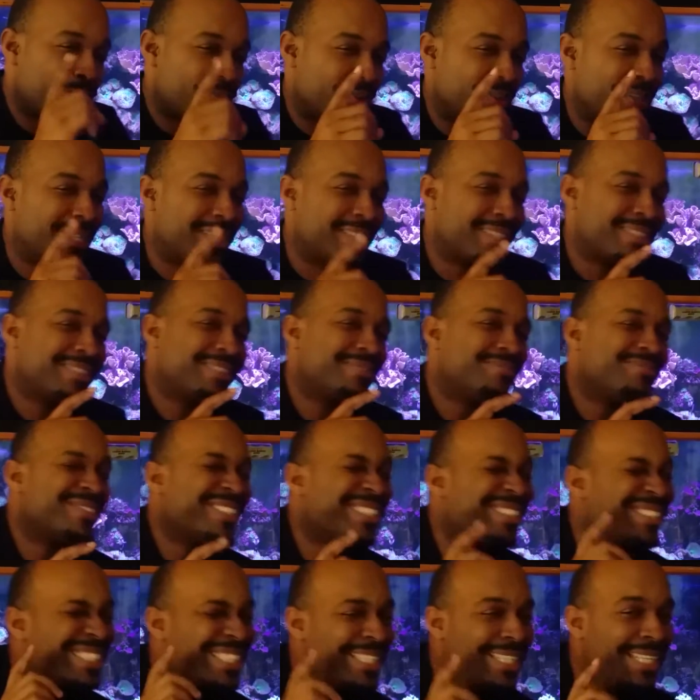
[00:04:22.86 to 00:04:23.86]
it.
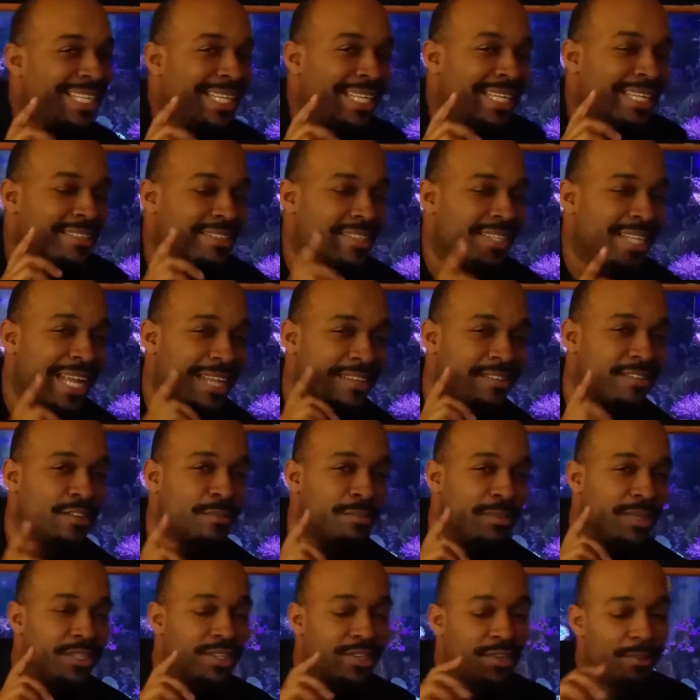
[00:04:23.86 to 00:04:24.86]
It's not so
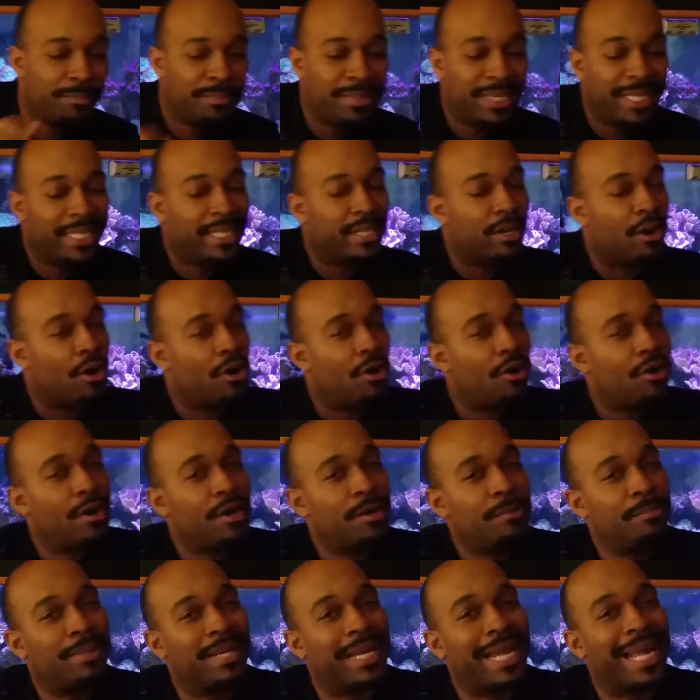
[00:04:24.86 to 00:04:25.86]
much it being
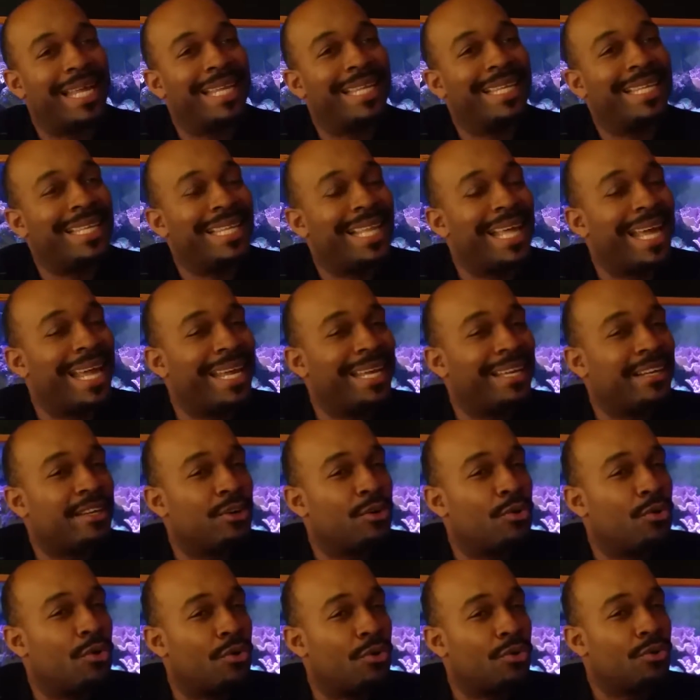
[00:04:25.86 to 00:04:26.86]
hard, but I like
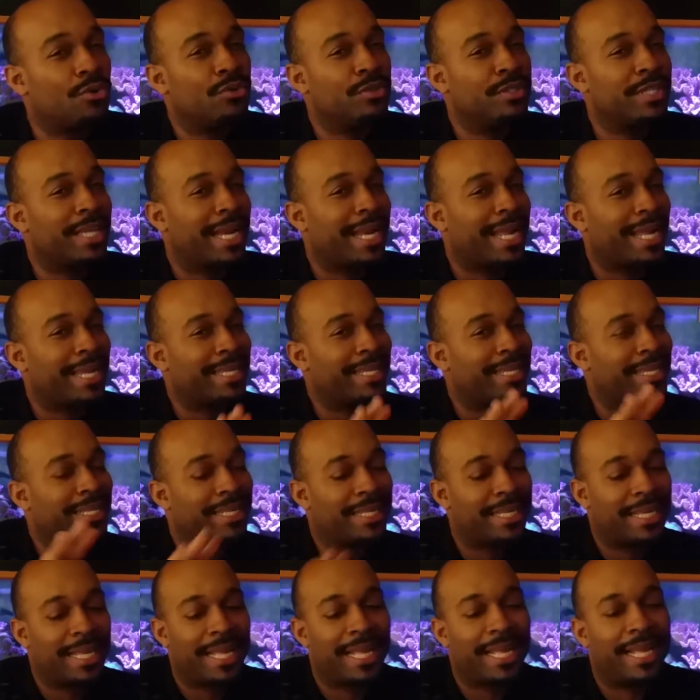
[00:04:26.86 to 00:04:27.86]
coral that I can
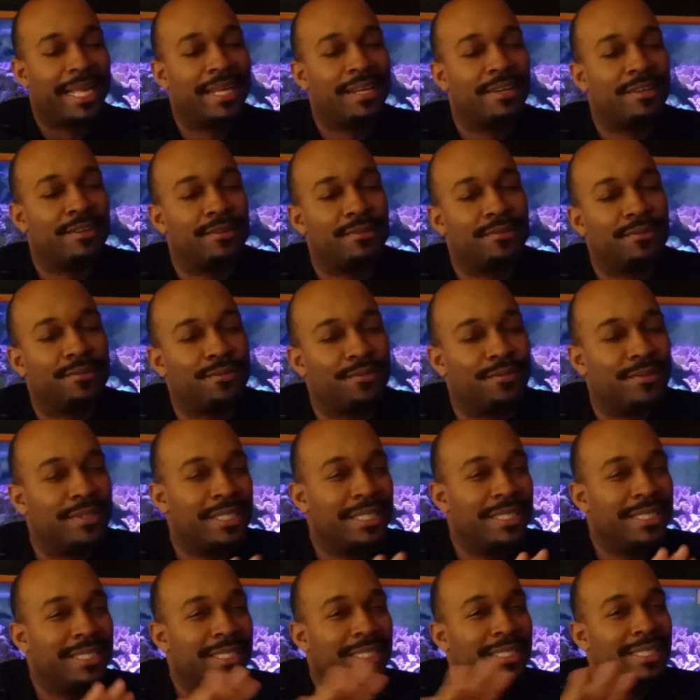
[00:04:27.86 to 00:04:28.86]
kind of
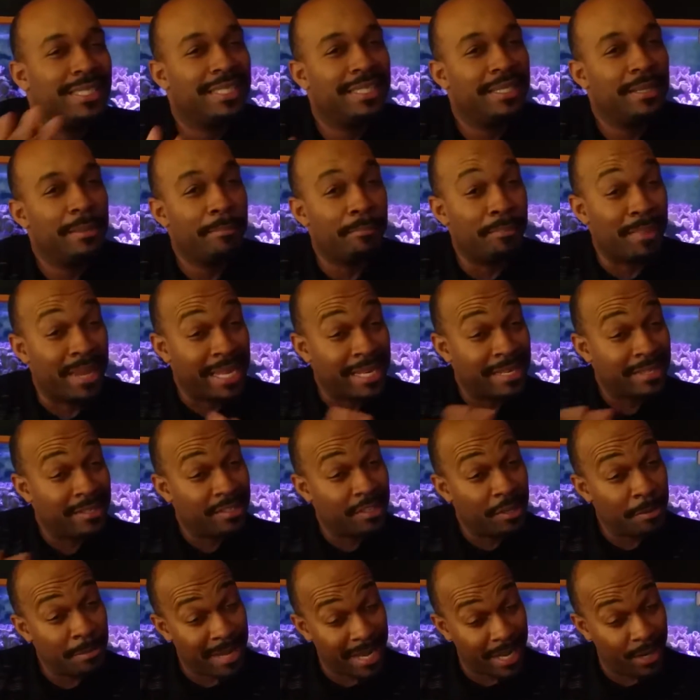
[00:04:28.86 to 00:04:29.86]
bend
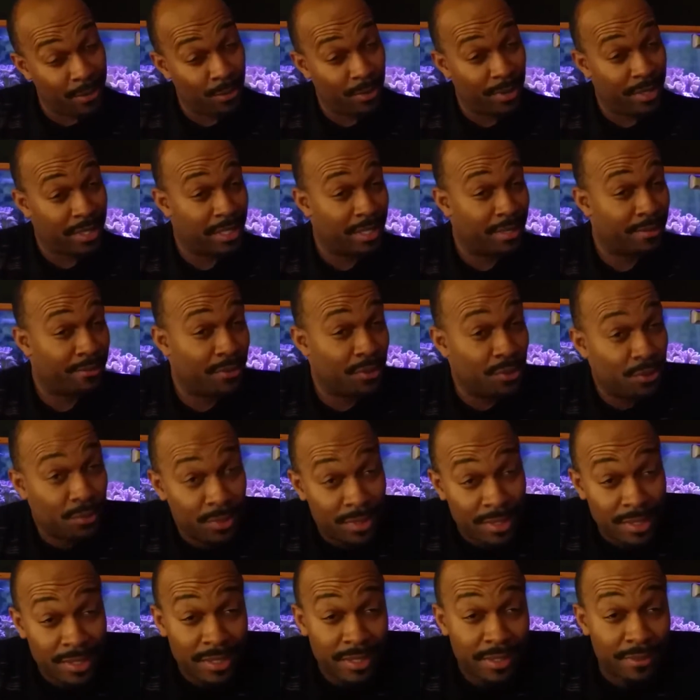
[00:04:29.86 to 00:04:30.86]
to my will, if you
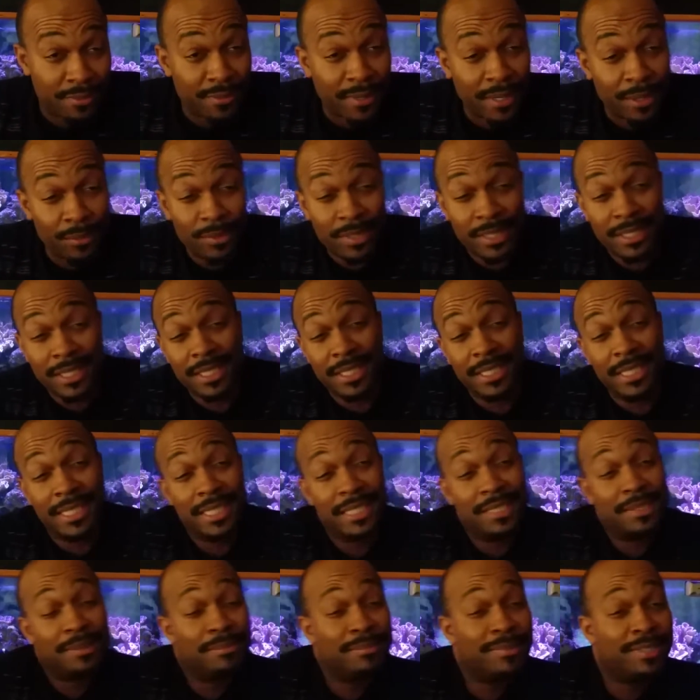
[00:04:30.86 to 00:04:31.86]
will, if I want to get
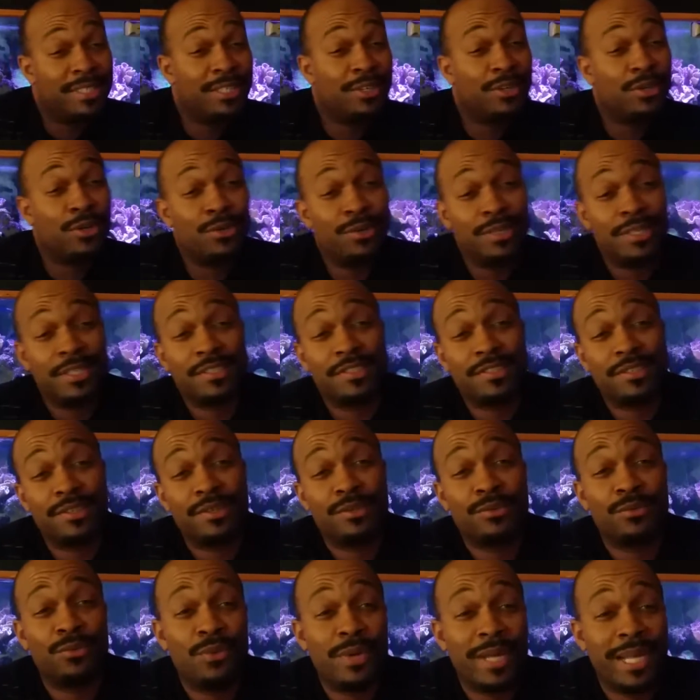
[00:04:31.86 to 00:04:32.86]
them to grow in a
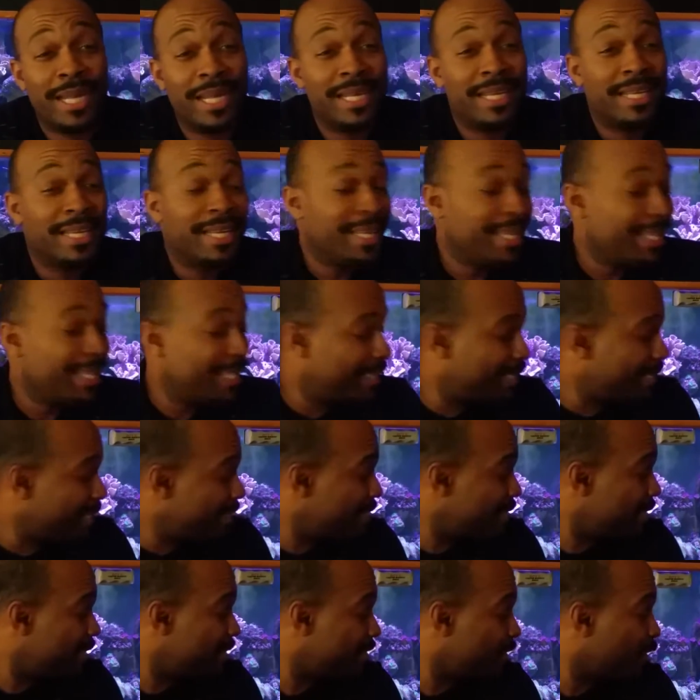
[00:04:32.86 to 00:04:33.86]
certain way.
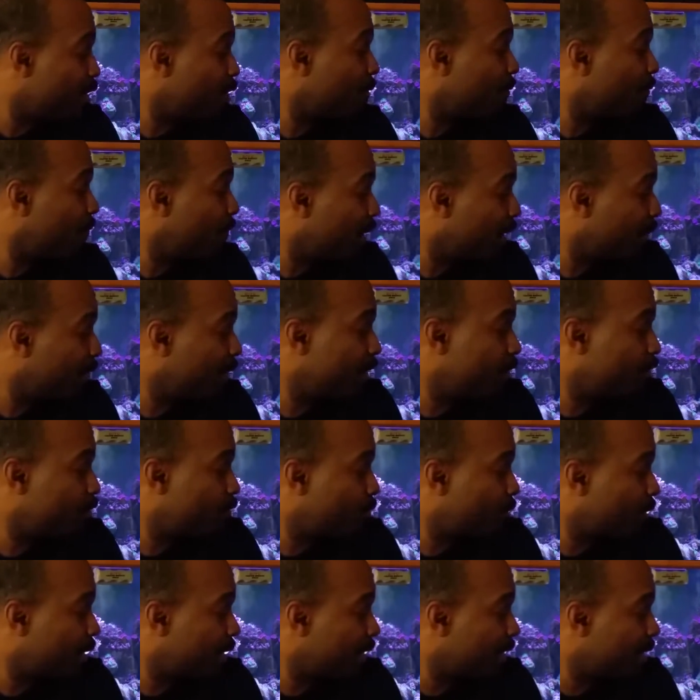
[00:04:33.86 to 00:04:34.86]
These are very
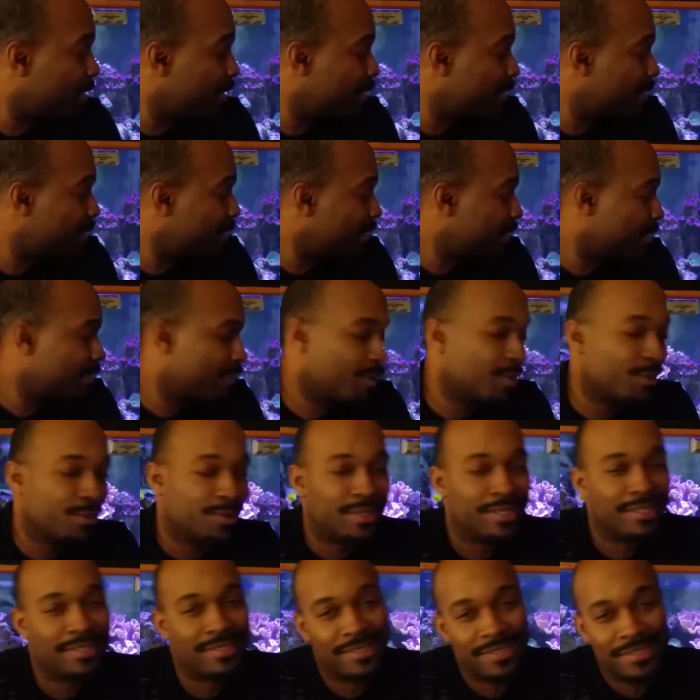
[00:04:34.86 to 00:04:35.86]
tricky, so
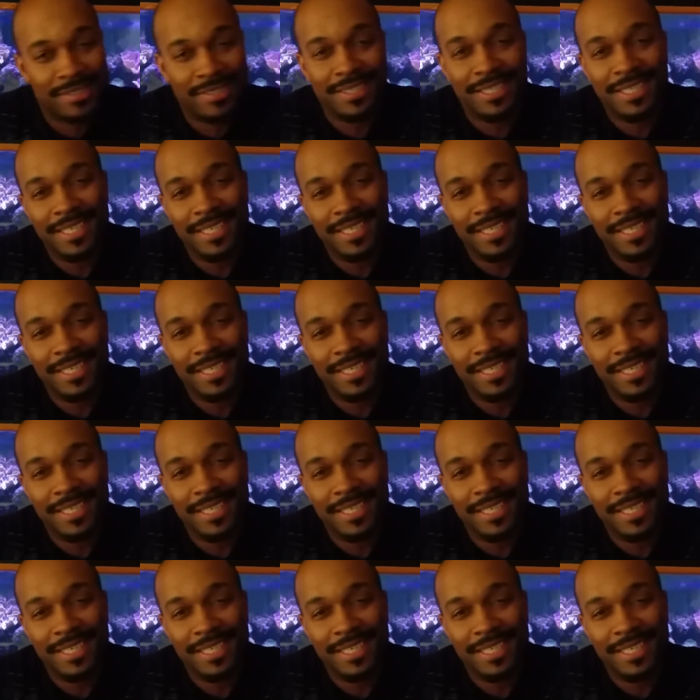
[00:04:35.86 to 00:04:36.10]
it's